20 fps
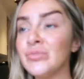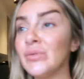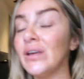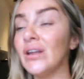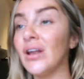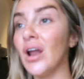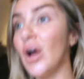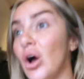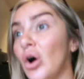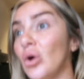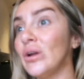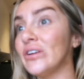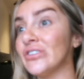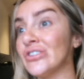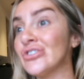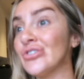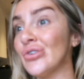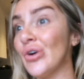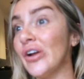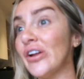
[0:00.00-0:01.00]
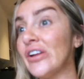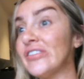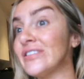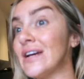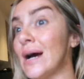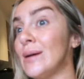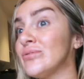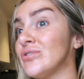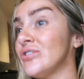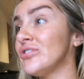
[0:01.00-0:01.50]
me like, oh, let's just try and
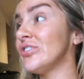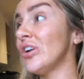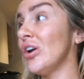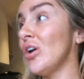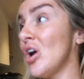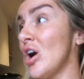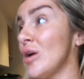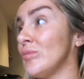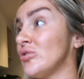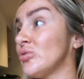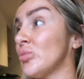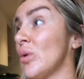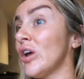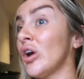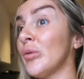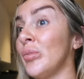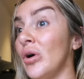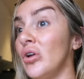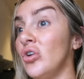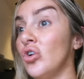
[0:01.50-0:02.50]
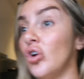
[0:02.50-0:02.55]
adapt to the time, just wake up at a